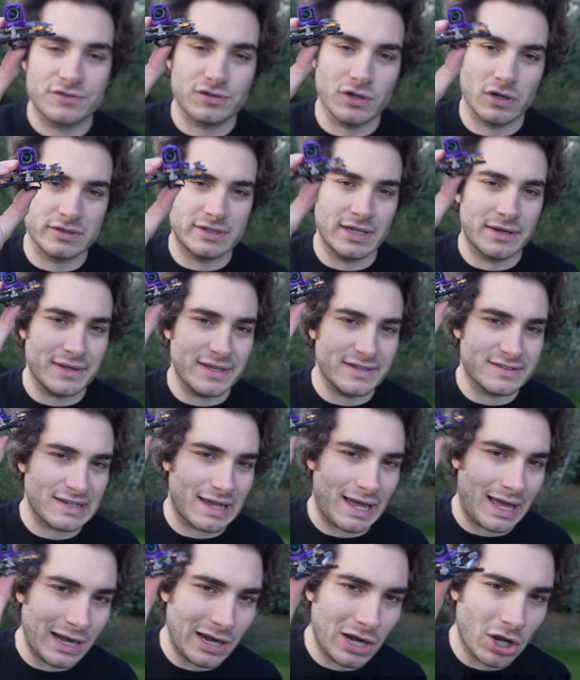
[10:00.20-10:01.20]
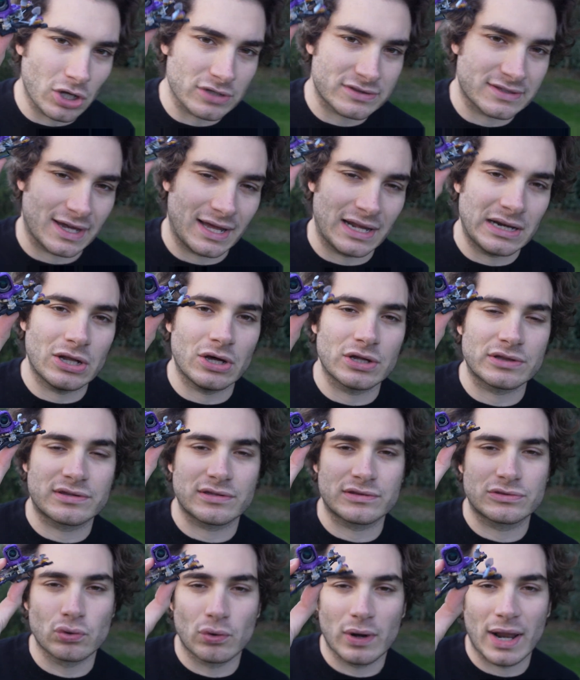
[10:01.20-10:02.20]
So there is a lot, a lot
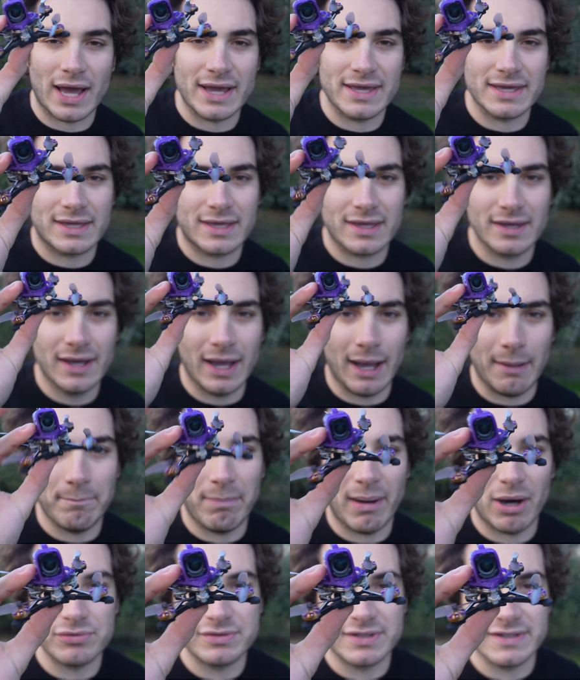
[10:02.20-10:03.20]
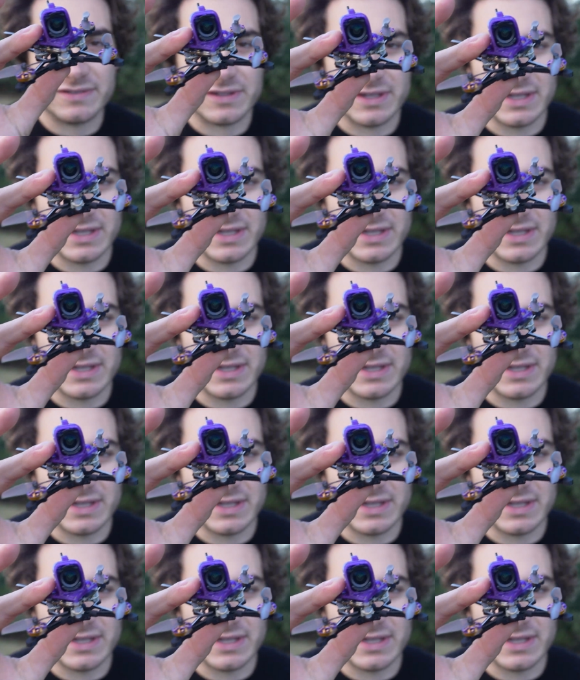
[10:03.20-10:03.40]
to like about this